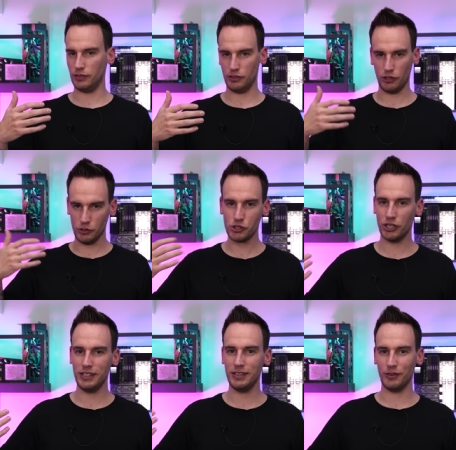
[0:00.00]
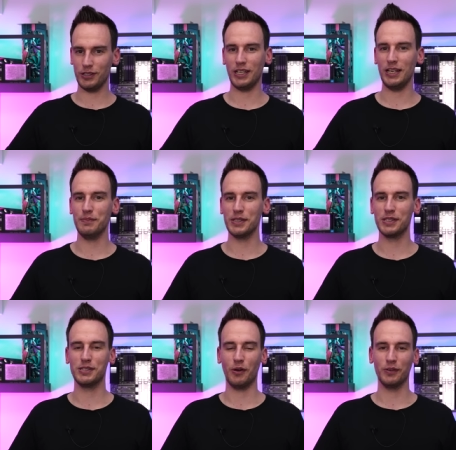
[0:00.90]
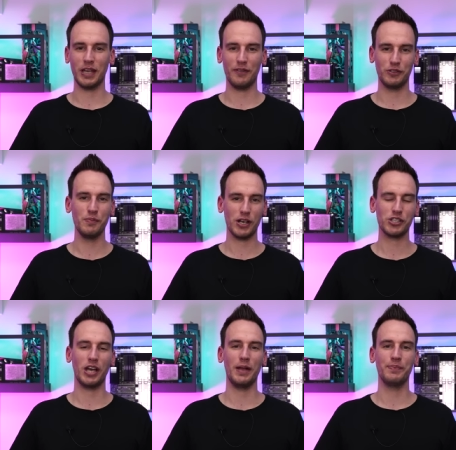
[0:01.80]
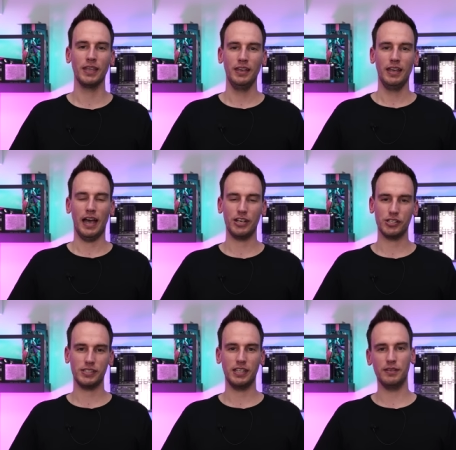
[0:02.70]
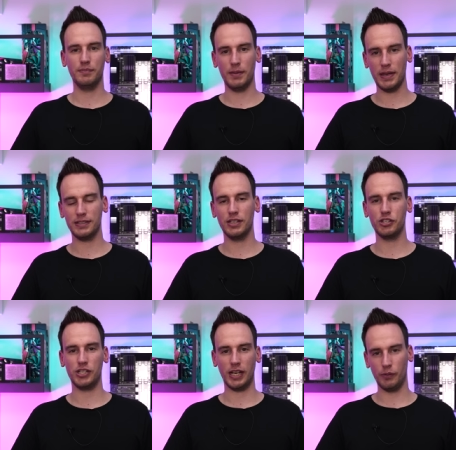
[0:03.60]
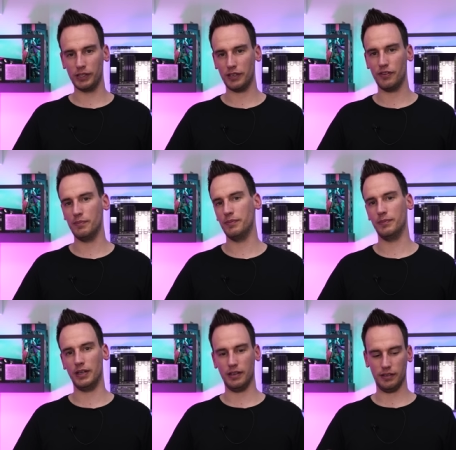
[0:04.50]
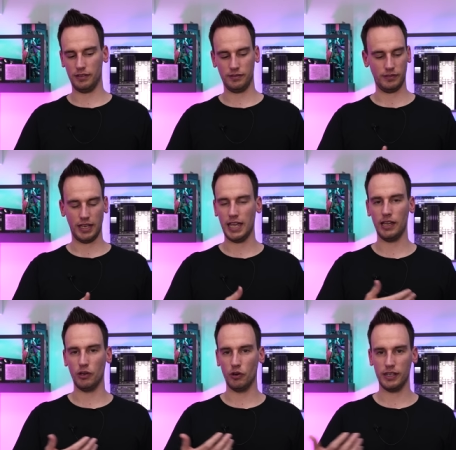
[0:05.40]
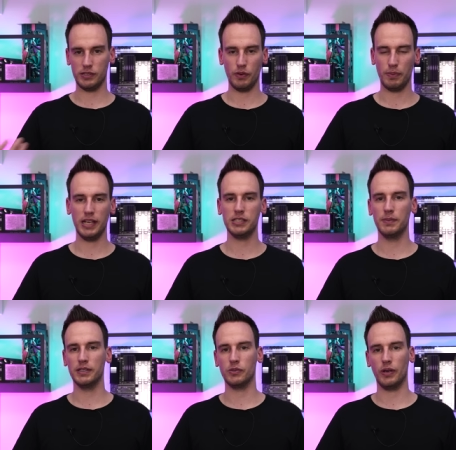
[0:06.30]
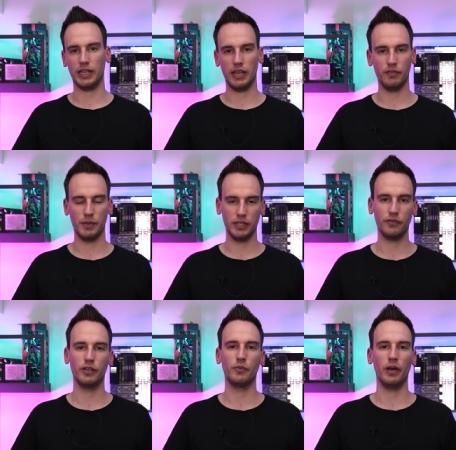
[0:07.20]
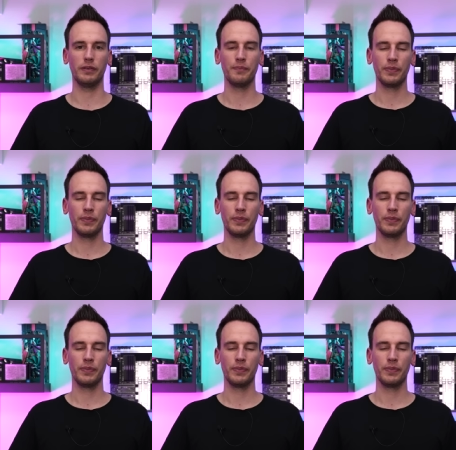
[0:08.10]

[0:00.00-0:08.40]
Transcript: usually on the daily basis don't have too much time, I just sent him a message that I will give him AIO as a replacement. So I gave him a different one